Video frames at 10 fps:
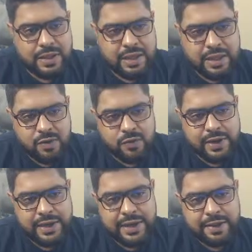You
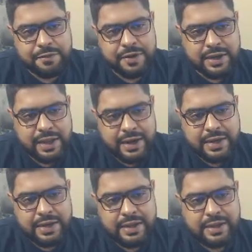will never
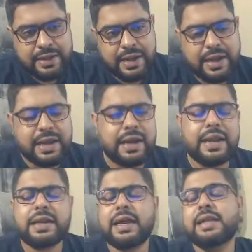get a
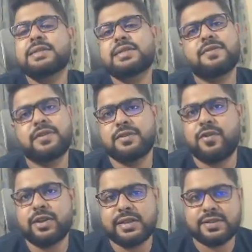correct answer
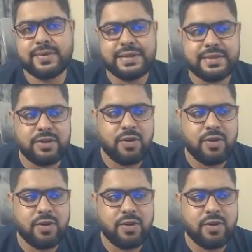for this question.